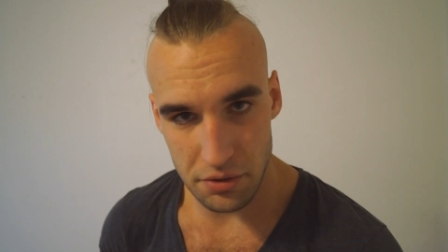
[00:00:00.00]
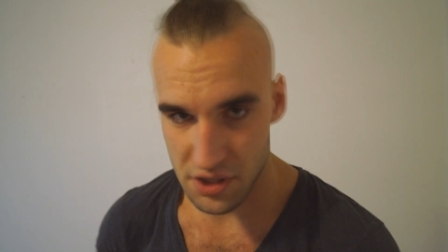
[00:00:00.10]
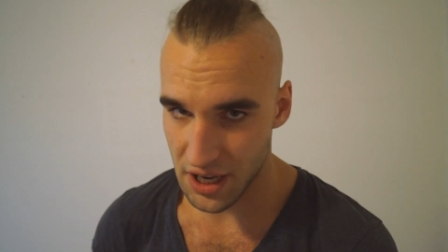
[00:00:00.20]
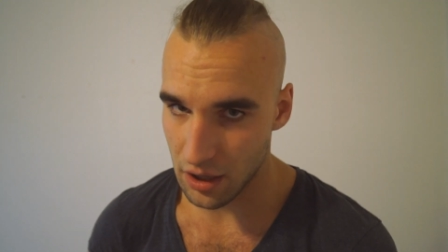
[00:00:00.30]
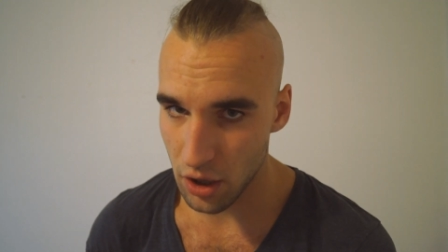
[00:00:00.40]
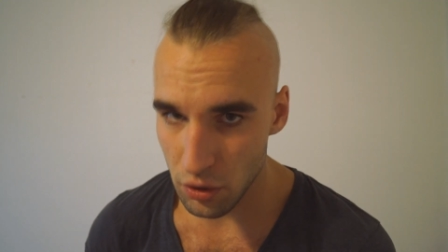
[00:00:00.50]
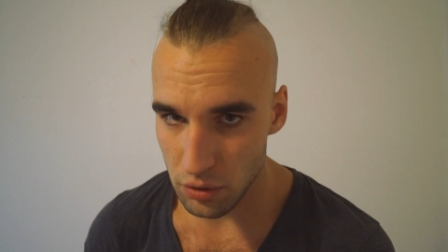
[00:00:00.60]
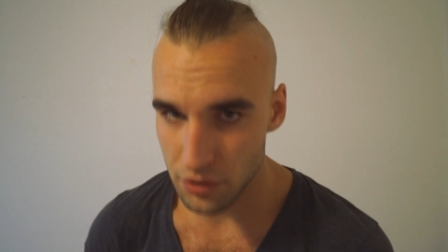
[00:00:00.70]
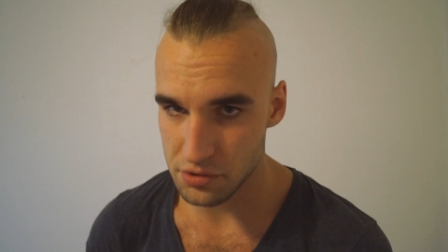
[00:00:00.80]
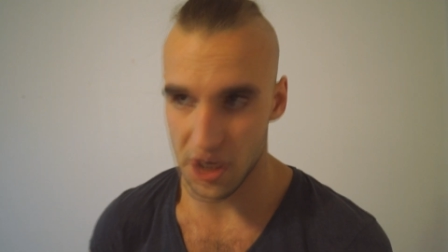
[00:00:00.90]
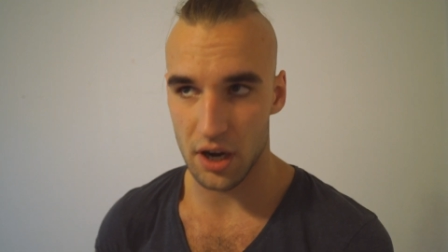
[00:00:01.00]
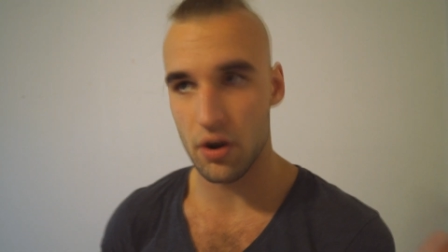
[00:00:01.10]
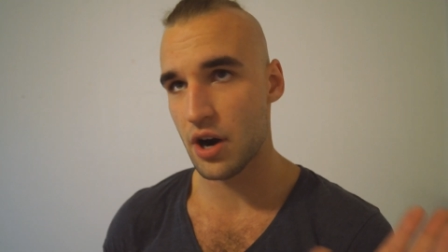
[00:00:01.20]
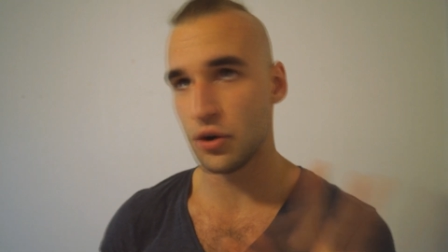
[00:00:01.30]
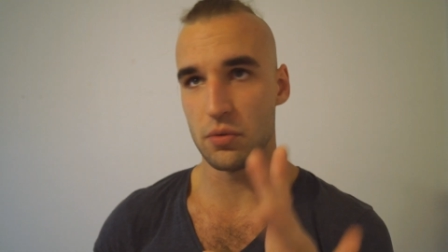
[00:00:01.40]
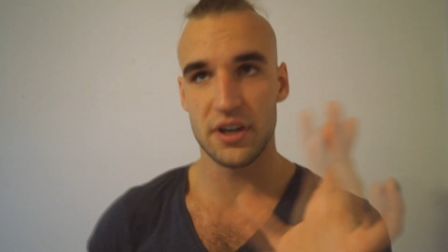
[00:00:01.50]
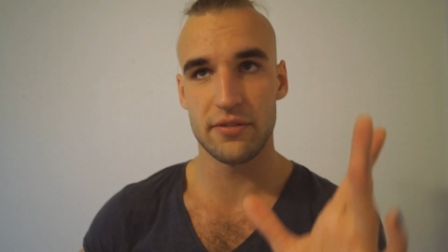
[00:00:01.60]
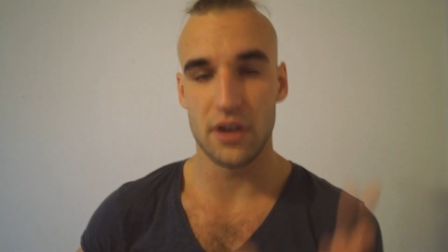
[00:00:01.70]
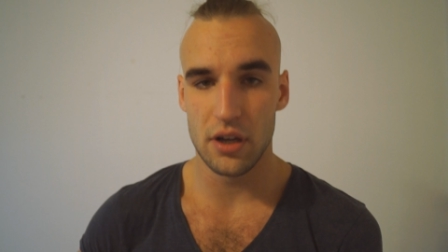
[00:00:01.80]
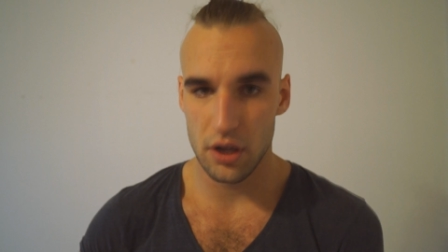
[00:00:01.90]
you say hello, you say how are you,
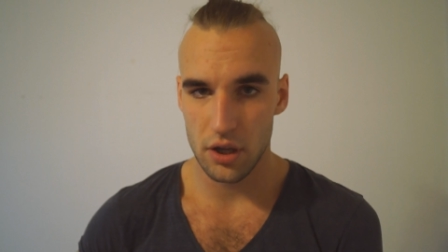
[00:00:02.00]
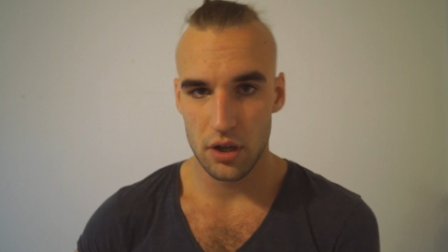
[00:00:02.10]
whatever,